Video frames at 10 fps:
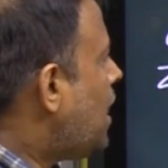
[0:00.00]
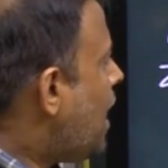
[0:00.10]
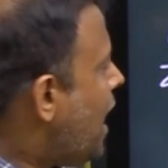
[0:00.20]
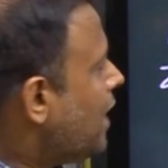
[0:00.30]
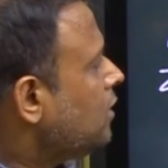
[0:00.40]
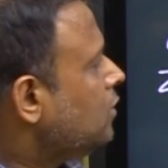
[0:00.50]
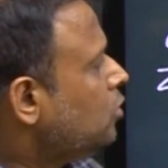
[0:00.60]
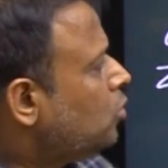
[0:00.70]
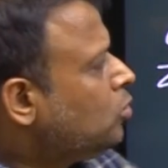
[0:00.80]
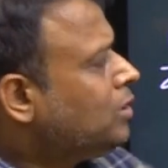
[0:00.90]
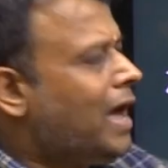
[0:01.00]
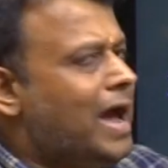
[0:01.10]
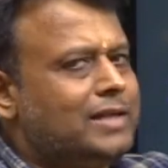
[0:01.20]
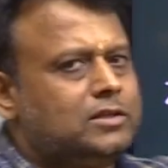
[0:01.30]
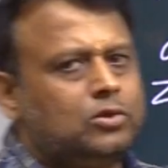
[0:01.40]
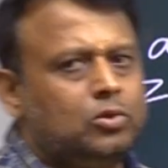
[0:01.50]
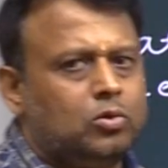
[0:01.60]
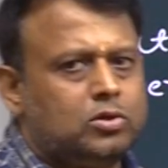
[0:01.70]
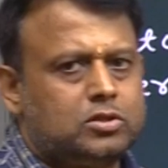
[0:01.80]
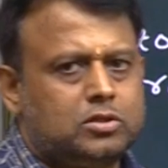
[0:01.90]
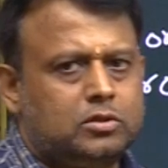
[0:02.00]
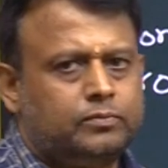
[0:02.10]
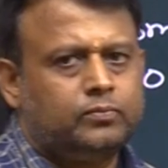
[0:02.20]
are known as nodes.